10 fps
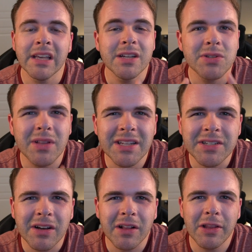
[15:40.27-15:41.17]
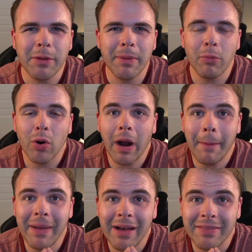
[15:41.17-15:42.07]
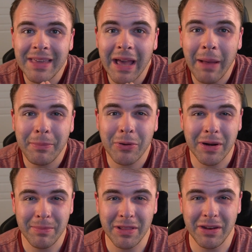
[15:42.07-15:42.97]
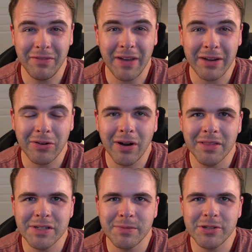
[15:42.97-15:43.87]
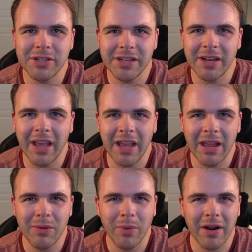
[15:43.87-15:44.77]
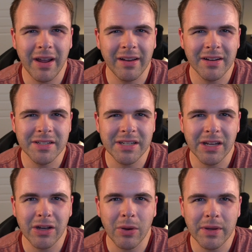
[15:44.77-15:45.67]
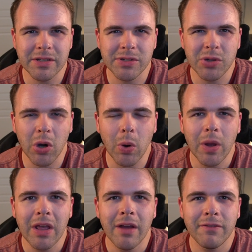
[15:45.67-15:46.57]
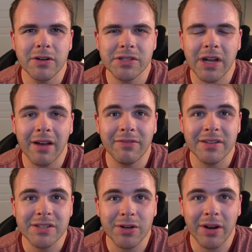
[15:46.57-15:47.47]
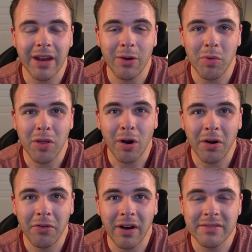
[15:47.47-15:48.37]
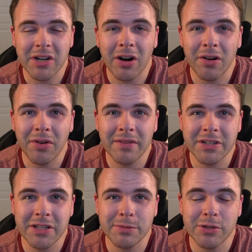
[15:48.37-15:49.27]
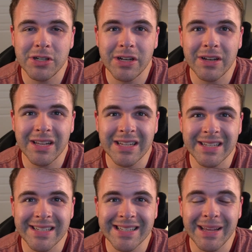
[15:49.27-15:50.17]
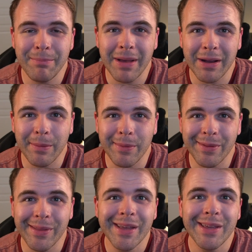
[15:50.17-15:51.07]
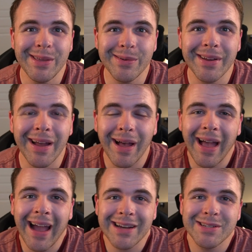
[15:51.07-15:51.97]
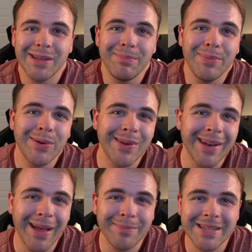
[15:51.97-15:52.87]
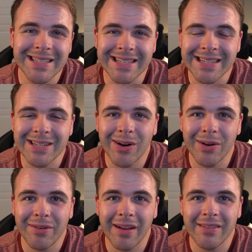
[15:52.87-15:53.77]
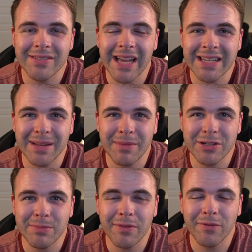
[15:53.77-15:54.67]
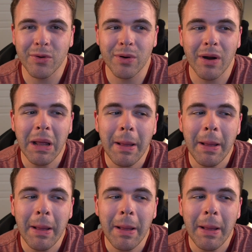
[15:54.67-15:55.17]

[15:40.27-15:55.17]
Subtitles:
So let's talk a little bit more about the upgradability factor on this machine and where I kind of see it going. So first off, starting out with hard drives. Hard drives on this machine is impeccable. You can actually put up to 6 hard drives, as I mentioned before,